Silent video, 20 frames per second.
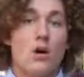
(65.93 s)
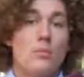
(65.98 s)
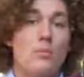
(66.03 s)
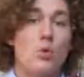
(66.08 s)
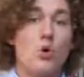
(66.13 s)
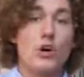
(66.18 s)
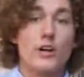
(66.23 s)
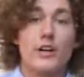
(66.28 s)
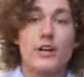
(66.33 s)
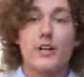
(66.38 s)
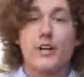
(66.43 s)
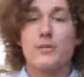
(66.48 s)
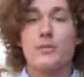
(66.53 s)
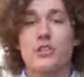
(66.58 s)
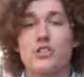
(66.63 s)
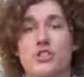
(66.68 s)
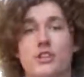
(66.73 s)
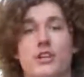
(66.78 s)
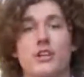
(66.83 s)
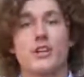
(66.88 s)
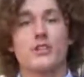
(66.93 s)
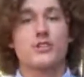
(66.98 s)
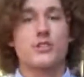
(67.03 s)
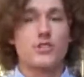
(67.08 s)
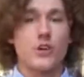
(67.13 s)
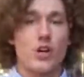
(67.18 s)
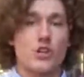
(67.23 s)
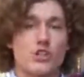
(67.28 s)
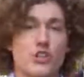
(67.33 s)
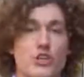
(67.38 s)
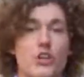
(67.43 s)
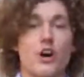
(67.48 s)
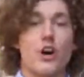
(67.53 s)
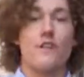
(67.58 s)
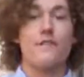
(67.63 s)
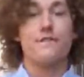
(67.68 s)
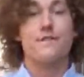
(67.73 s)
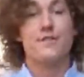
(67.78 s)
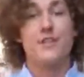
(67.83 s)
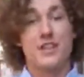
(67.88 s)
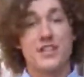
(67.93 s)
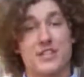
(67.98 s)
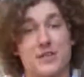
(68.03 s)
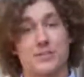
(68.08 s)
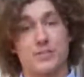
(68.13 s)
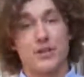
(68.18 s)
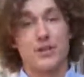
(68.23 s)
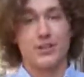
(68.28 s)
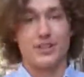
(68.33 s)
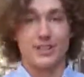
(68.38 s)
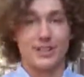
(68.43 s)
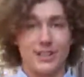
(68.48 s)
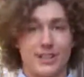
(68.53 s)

Moyer commissioned the construction of this building.